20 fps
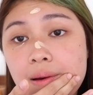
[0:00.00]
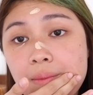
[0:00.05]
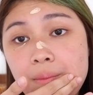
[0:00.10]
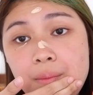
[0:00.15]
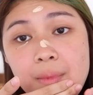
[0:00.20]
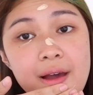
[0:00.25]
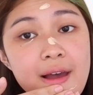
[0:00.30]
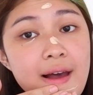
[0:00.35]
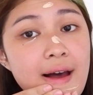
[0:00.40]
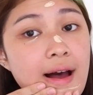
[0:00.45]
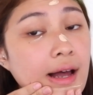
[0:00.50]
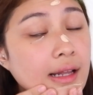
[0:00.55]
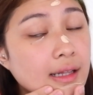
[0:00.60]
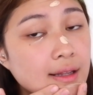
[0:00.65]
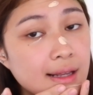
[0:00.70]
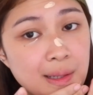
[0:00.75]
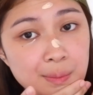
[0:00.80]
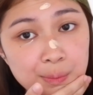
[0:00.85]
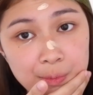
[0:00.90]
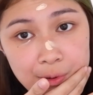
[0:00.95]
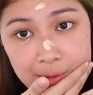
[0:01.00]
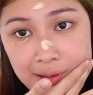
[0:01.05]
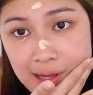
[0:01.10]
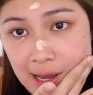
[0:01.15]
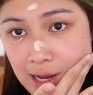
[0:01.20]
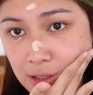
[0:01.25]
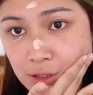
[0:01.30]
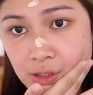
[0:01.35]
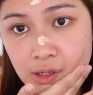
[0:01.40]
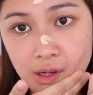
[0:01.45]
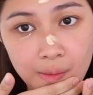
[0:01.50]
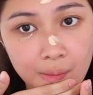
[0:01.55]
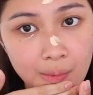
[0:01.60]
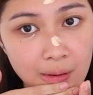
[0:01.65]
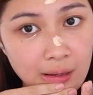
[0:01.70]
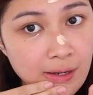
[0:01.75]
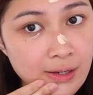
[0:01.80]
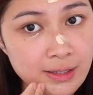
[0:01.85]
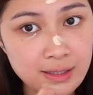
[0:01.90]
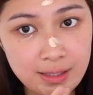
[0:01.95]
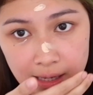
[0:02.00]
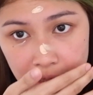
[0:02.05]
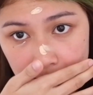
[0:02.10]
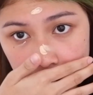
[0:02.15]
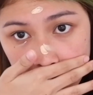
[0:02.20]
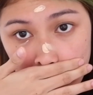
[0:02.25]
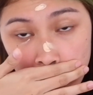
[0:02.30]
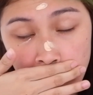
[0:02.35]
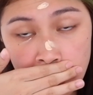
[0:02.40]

may added protection because it